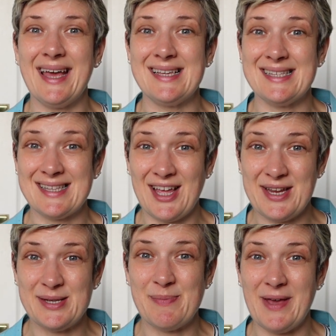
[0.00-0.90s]
it's
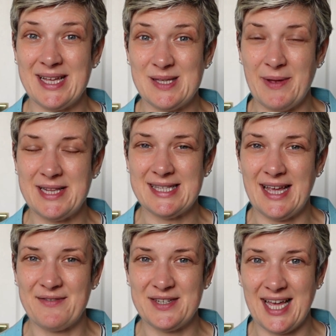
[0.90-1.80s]
going to be
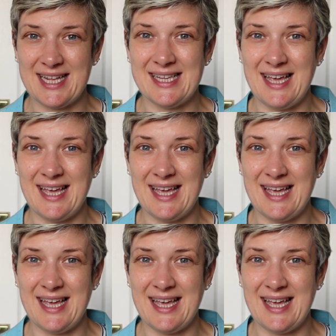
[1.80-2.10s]
expensive to get